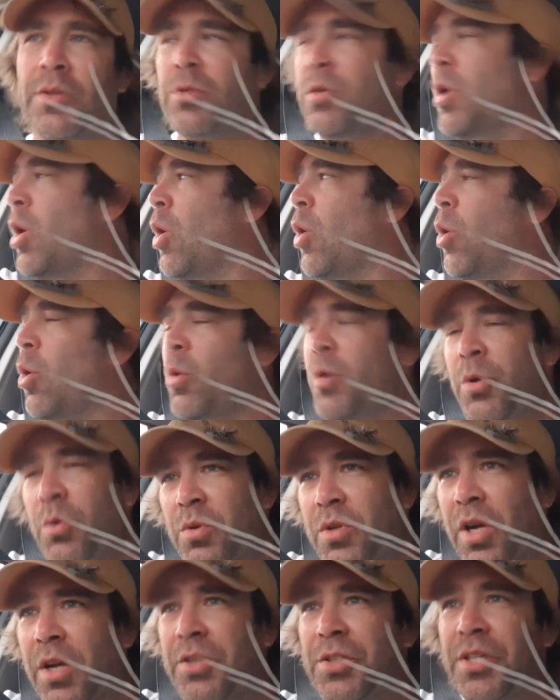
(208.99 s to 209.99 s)
No,
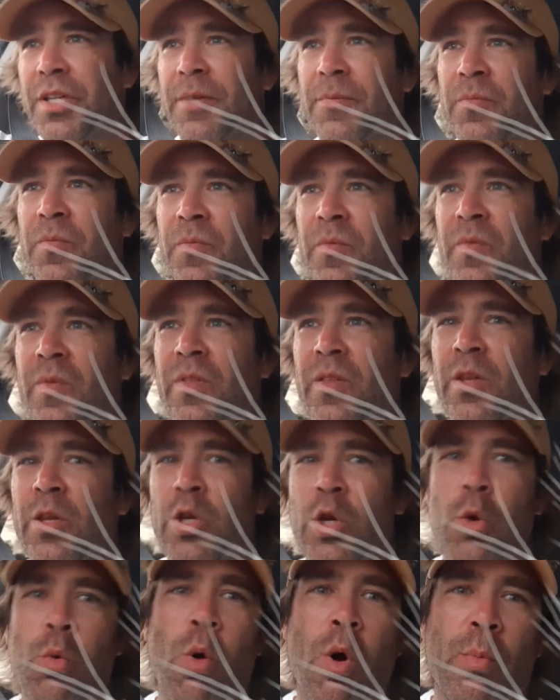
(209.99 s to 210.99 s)
you touch it.
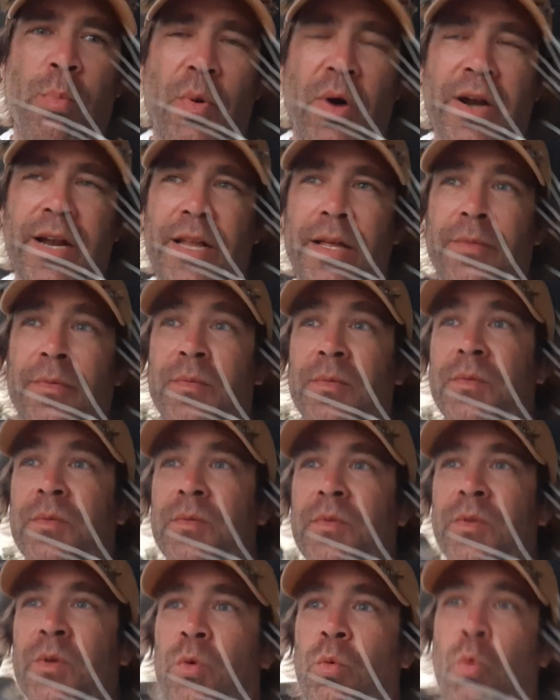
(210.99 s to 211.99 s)
You won't bite it.
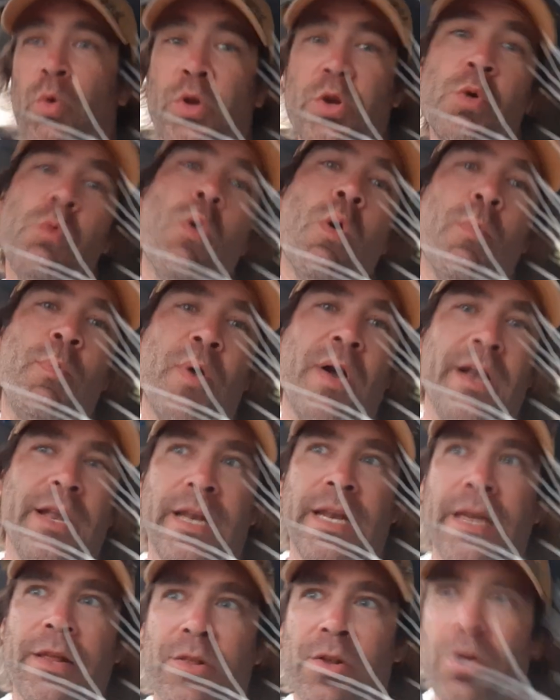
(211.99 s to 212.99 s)
Well, you won't bite
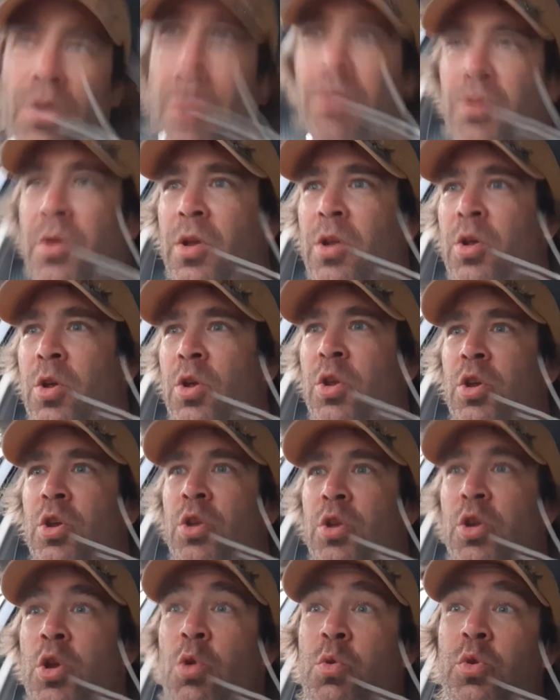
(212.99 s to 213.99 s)
it either.
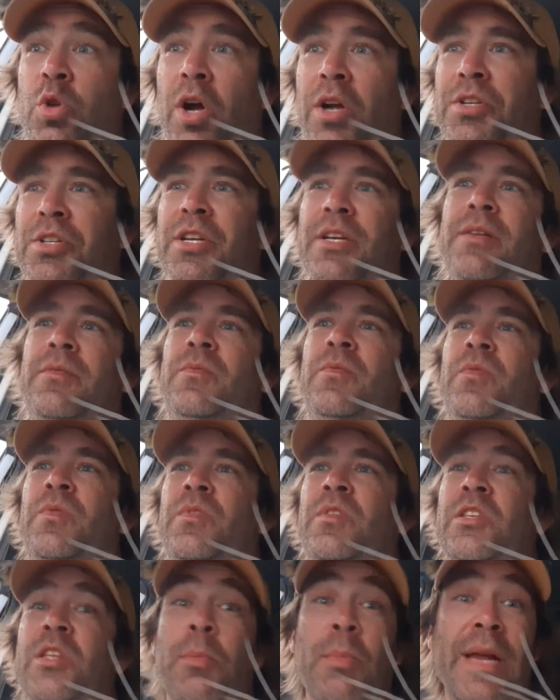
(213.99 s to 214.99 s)
You touch it.
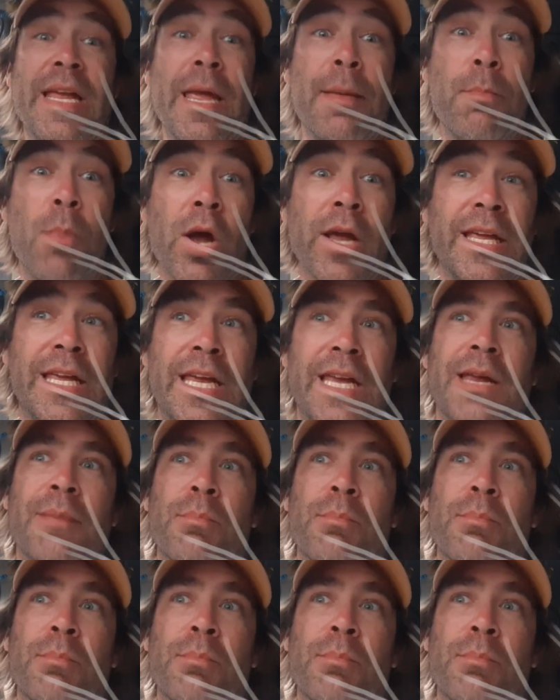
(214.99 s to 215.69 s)
Somebody get Mikey.